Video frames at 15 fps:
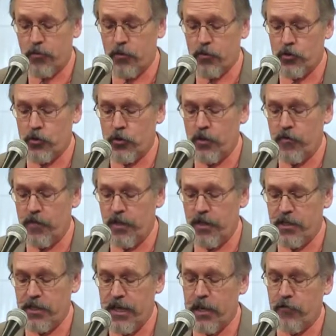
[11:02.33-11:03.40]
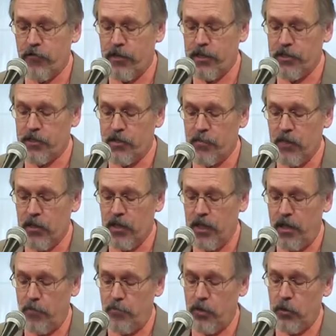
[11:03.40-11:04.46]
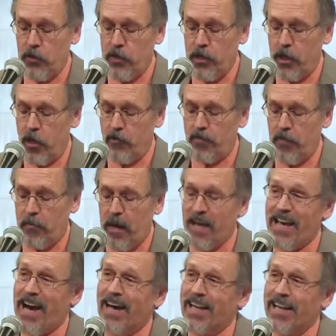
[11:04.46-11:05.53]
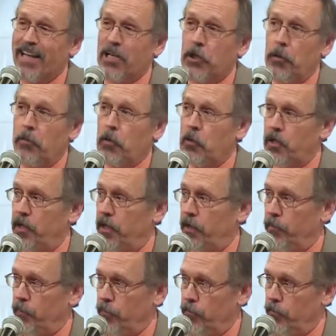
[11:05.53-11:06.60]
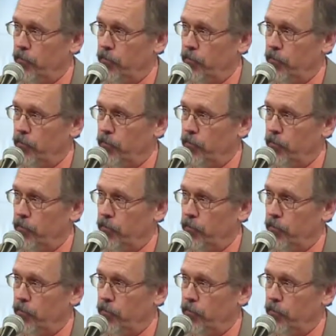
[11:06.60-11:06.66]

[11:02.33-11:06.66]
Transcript: to preserve the integrity, stability, and beauty of the biotic community.